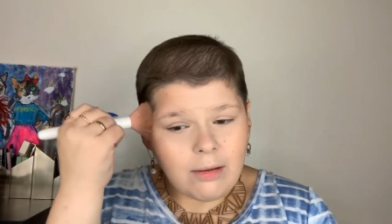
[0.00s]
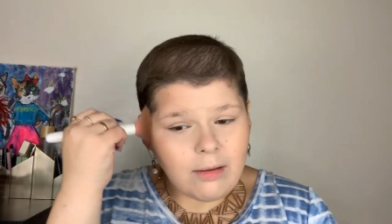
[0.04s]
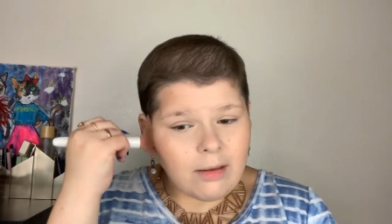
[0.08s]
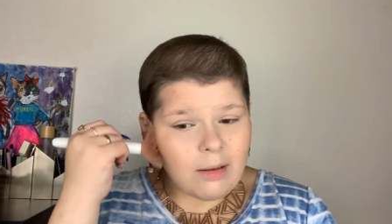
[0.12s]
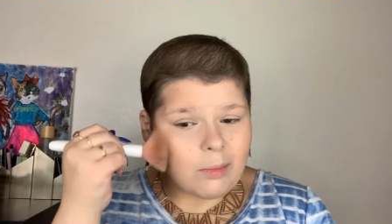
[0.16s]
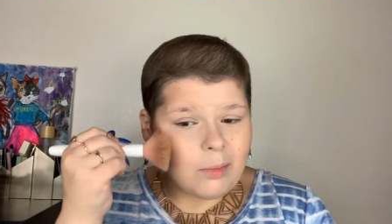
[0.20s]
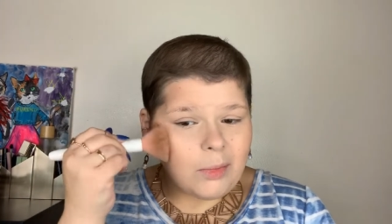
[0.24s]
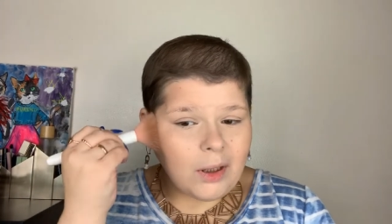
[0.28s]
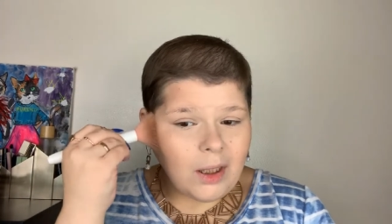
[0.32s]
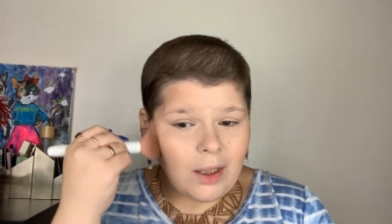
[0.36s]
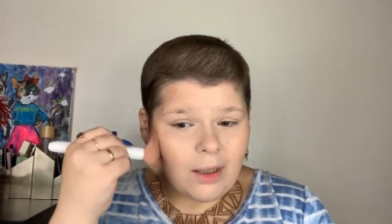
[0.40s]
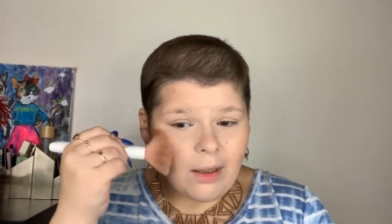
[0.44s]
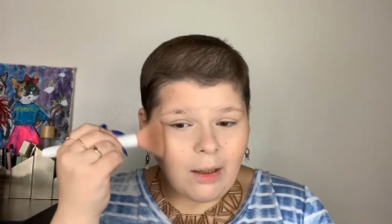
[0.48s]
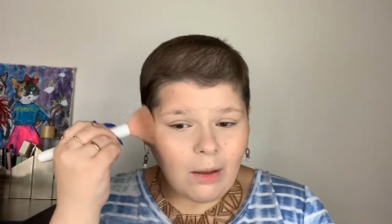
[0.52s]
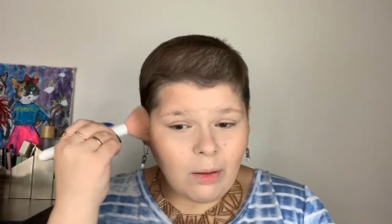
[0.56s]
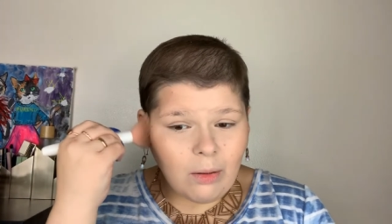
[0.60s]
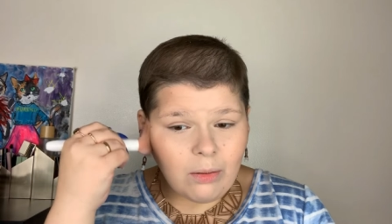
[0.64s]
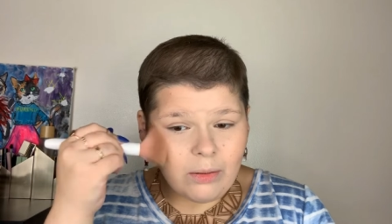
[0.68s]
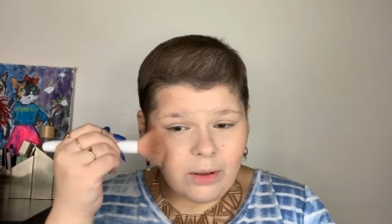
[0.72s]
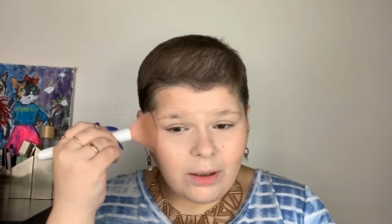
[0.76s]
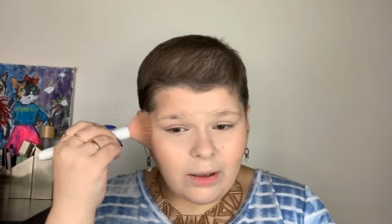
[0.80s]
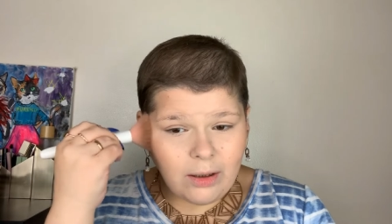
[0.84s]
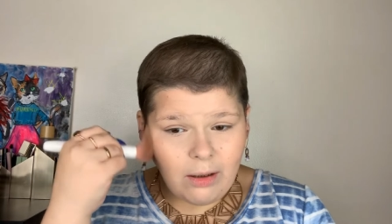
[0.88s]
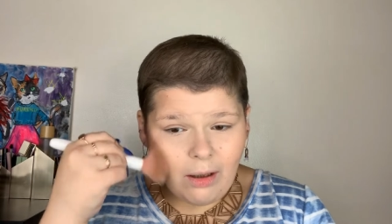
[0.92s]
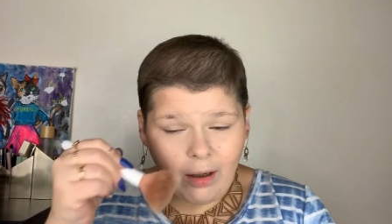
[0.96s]
somebody that
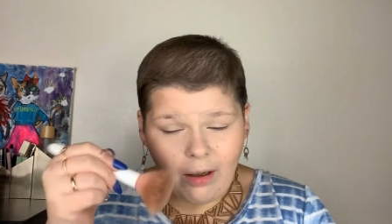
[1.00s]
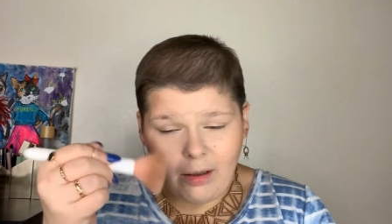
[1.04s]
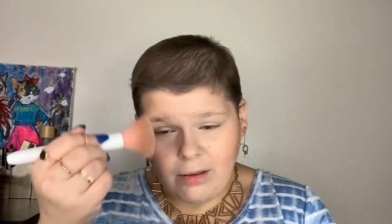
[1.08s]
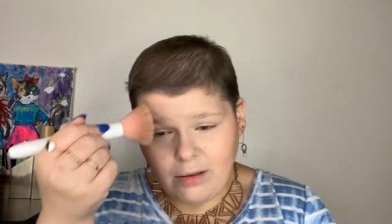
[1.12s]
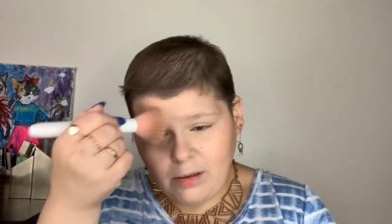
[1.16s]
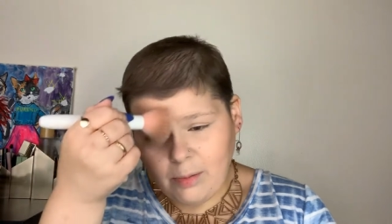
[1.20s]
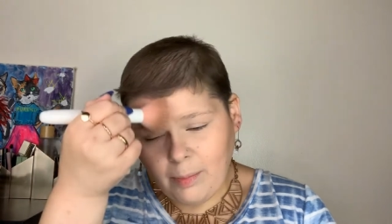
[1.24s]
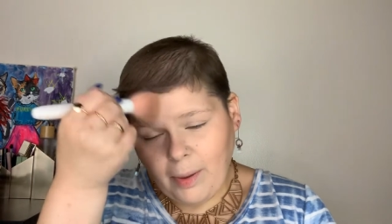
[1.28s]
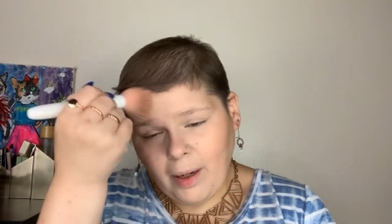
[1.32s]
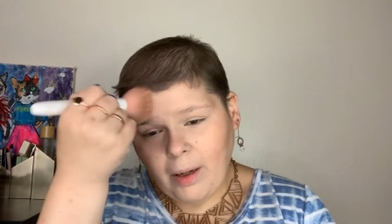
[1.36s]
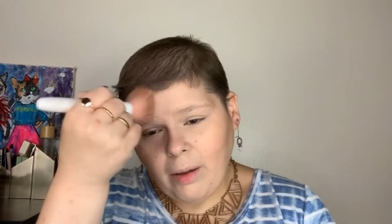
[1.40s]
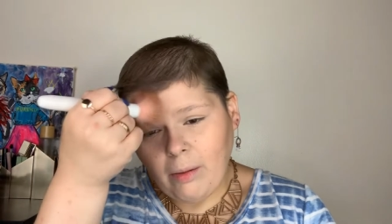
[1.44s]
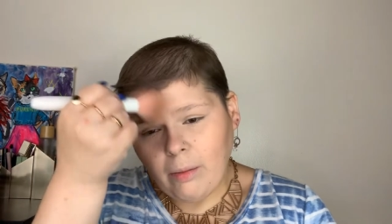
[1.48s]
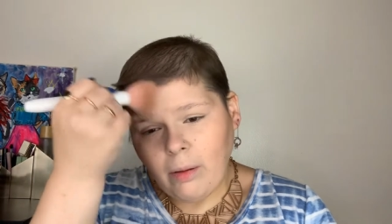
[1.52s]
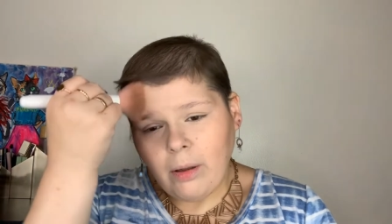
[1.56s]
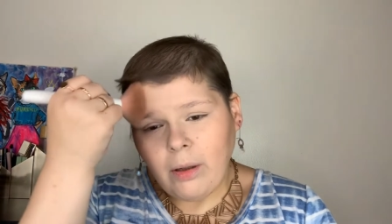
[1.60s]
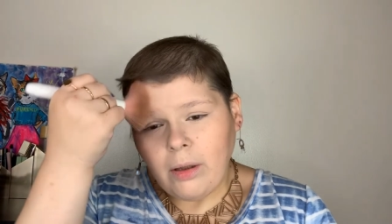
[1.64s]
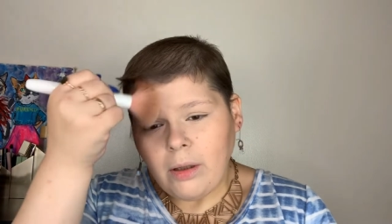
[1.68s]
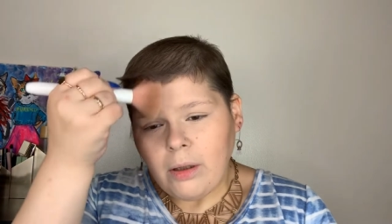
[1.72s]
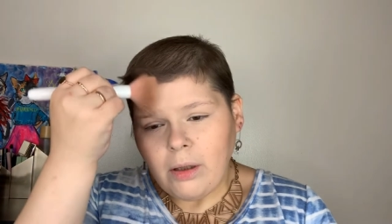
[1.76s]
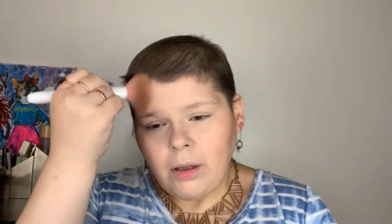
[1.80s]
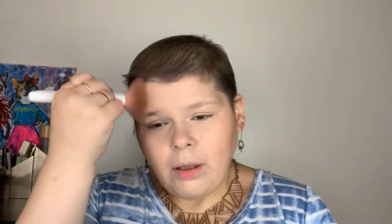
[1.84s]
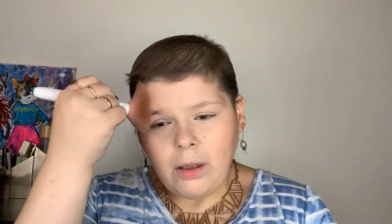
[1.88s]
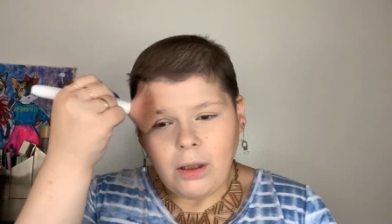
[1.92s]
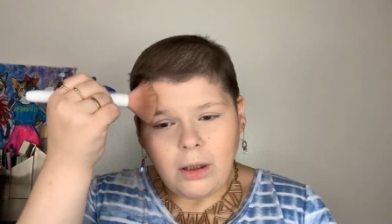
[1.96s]
only talks about
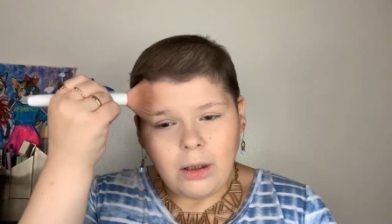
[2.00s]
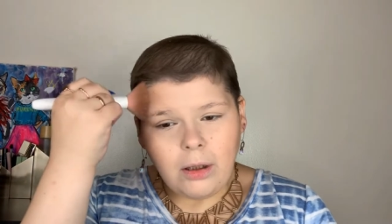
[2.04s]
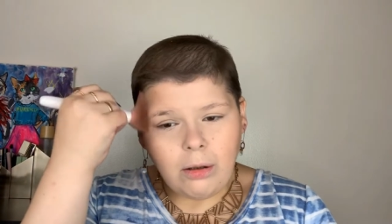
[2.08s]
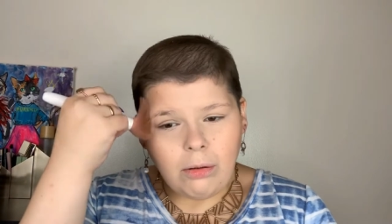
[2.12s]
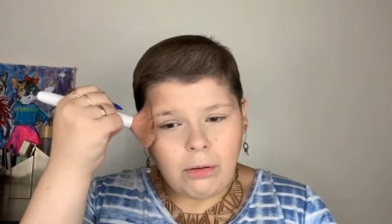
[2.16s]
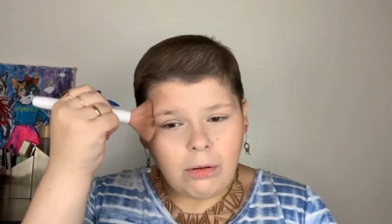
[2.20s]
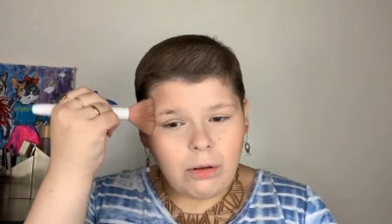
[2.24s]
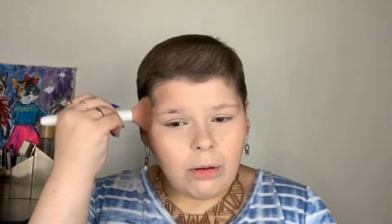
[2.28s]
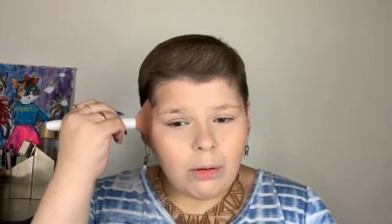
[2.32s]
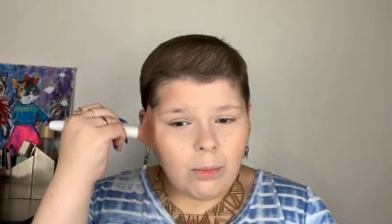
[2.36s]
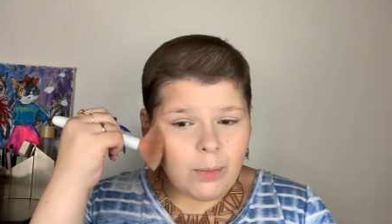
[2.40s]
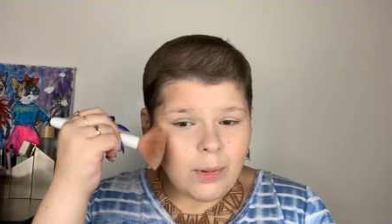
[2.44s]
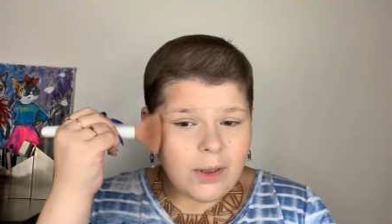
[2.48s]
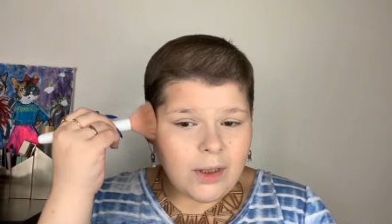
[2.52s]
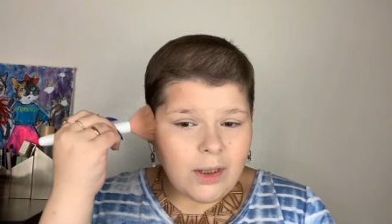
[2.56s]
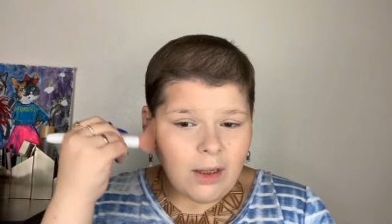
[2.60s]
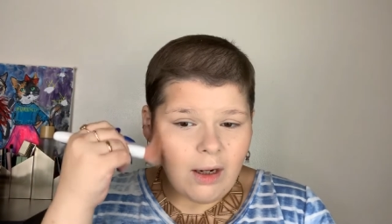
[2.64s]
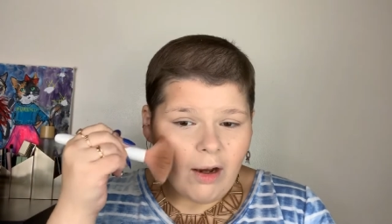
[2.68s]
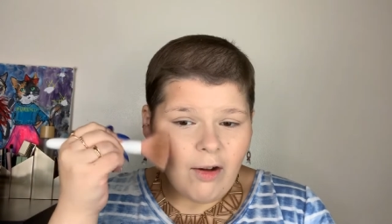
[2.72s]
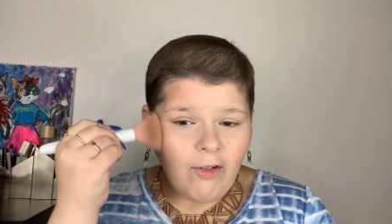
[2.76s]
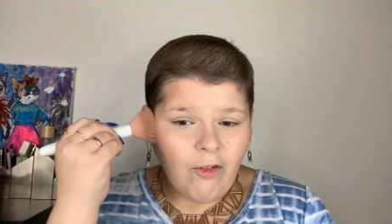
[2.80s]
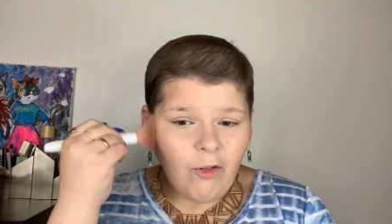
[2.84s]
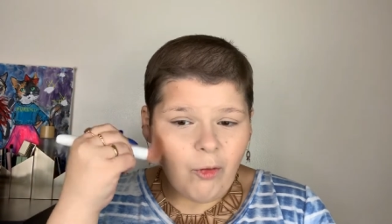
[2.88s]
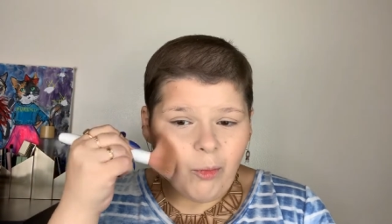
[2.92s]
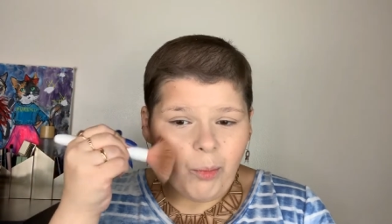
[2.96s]
YouTube
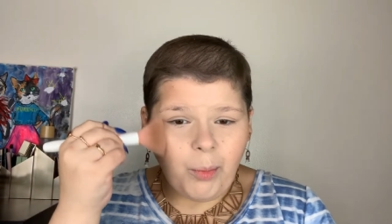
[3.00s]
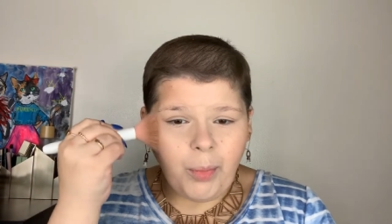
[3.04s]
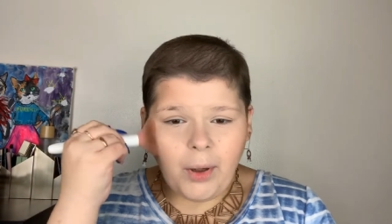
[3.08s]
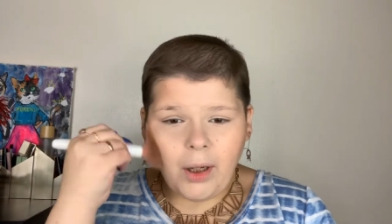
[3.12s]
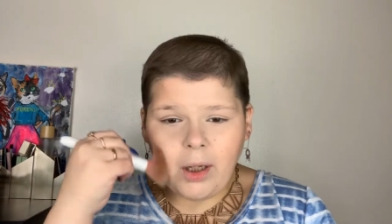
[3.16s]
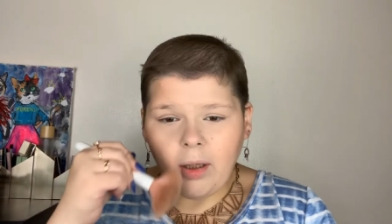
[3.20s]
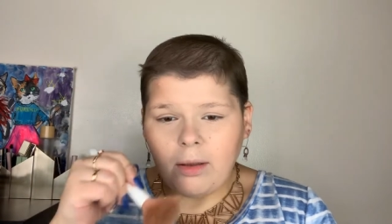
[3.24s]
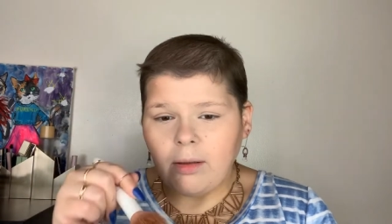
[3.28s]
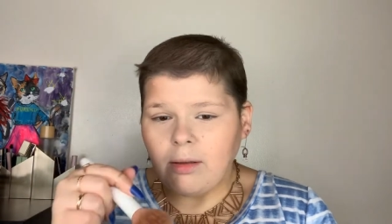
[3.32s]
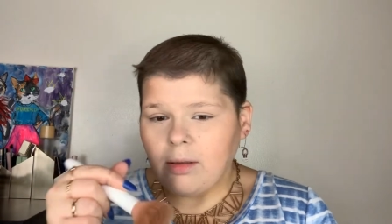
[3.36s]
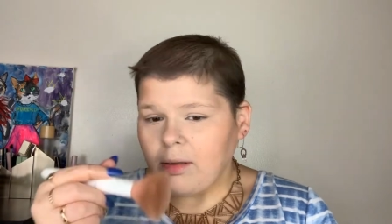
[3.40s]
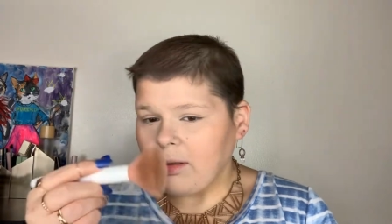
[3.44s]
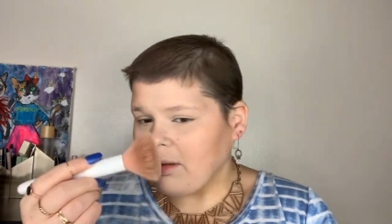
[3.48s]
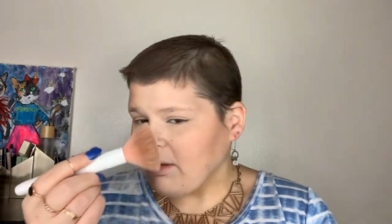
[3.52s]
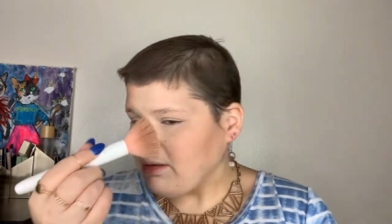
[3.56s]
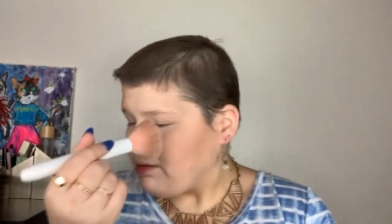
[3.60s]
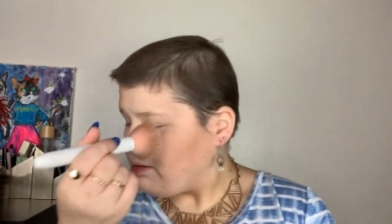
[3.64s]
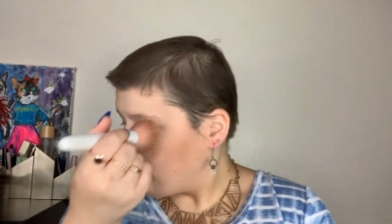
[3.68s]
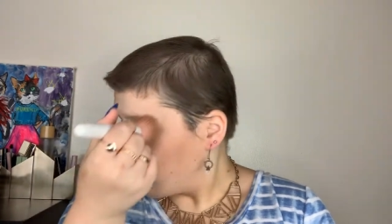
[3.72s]
stuff, but